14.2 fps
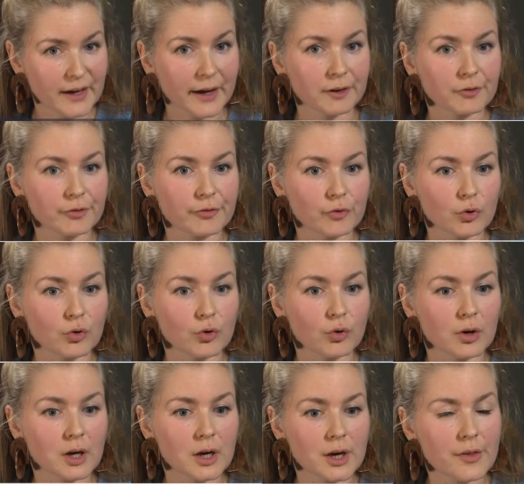and
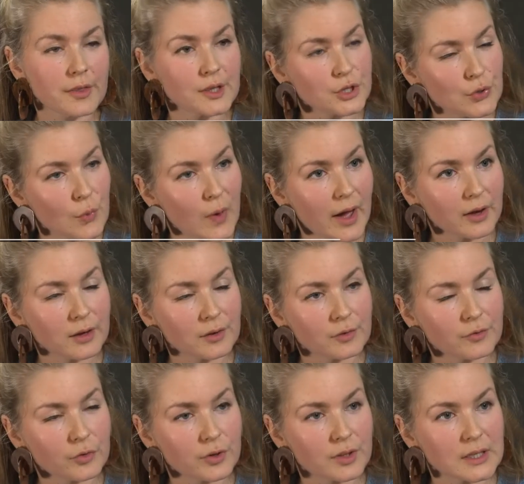for the UN and
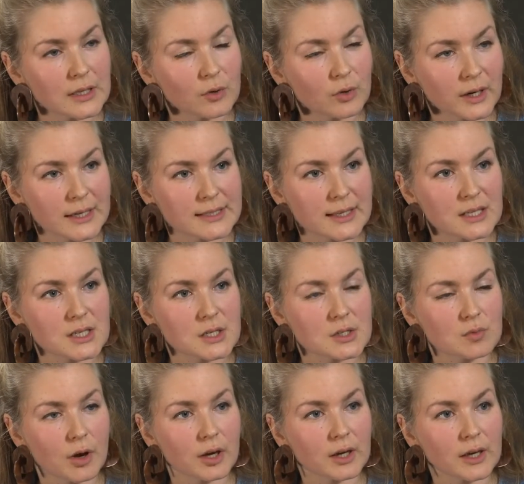for the organisations
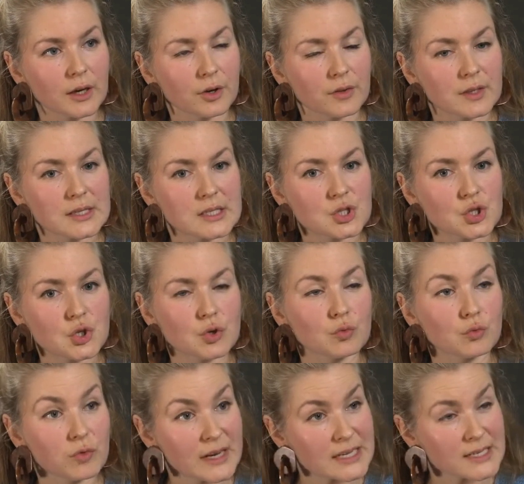working on this to
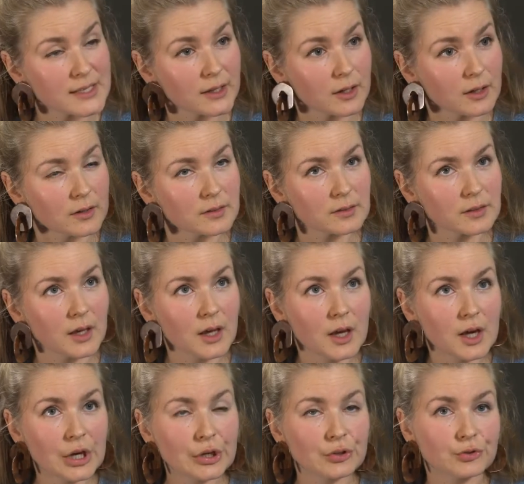reach the girls.
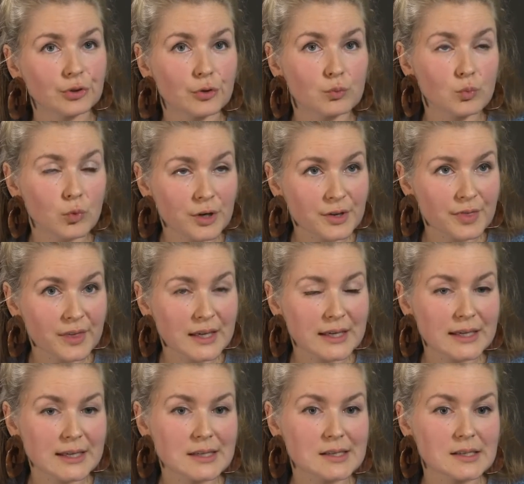So one thing
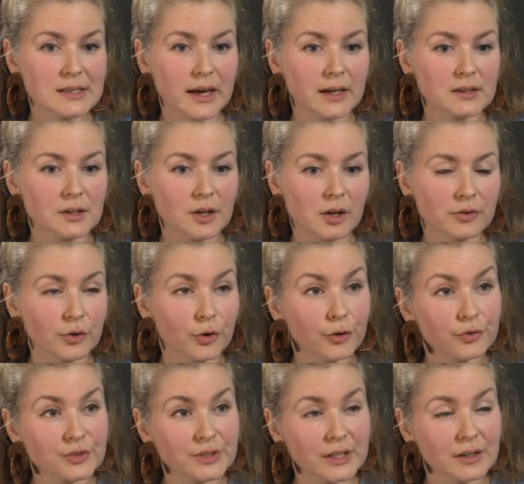is that girls are
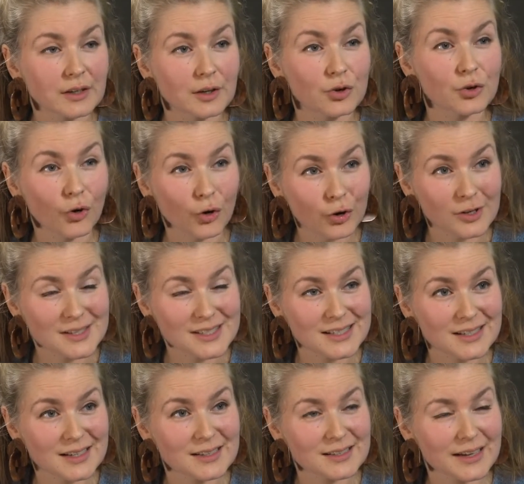often not
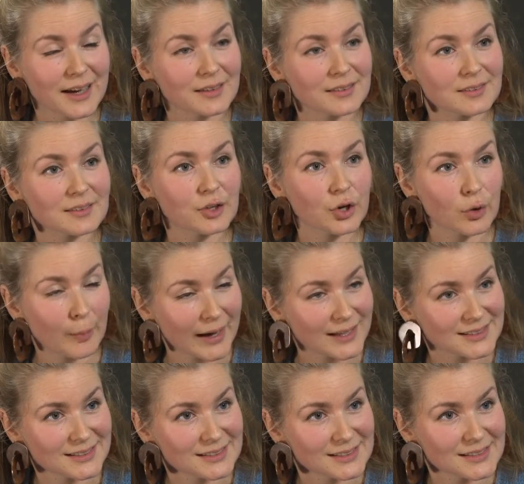considered as
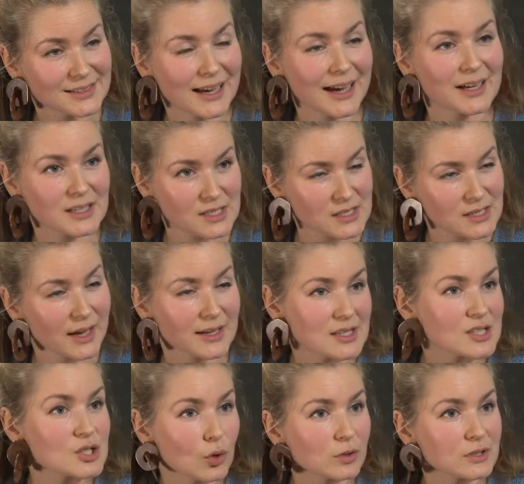combatants, as
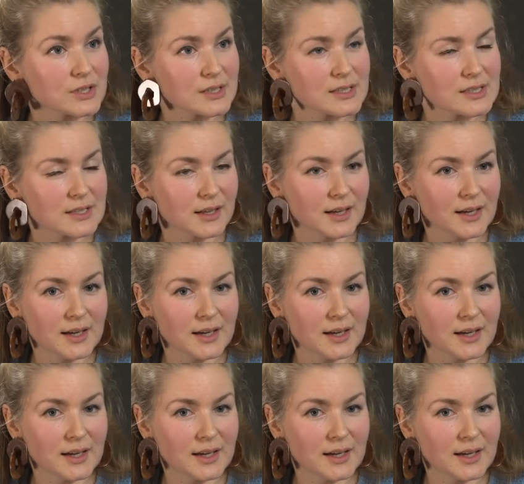soldiers.